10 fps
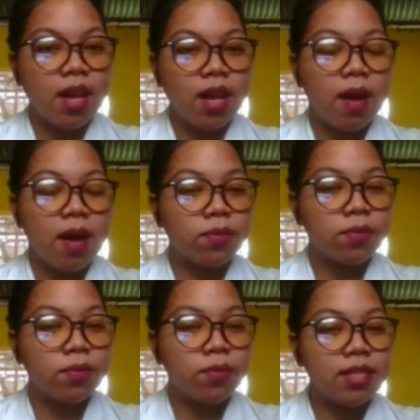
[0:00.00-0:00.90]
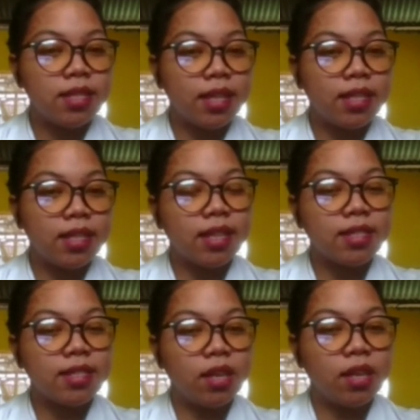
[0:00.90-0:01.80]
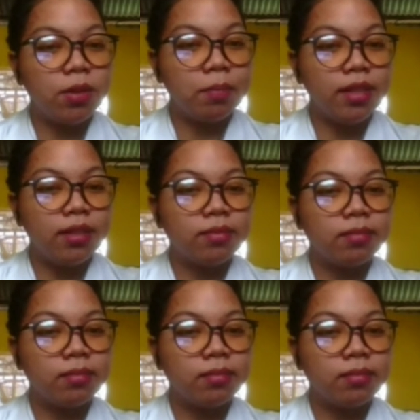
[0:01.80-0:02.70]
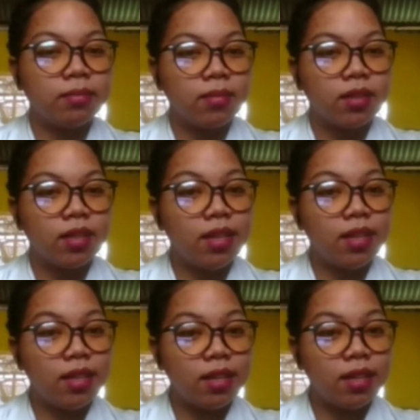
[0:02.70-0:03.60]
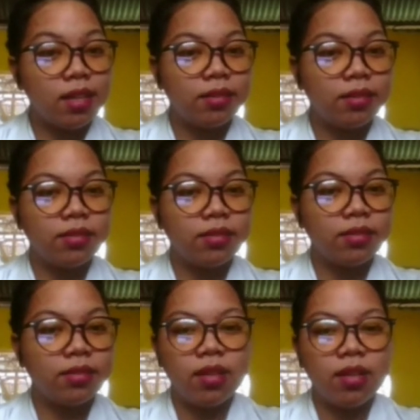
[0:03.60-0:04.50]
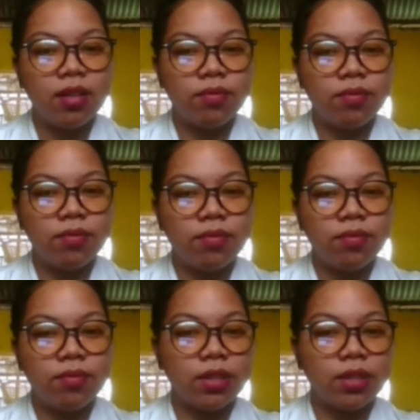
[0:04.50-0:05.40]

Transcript: Everyone, say the second sound in pin. E. Very good.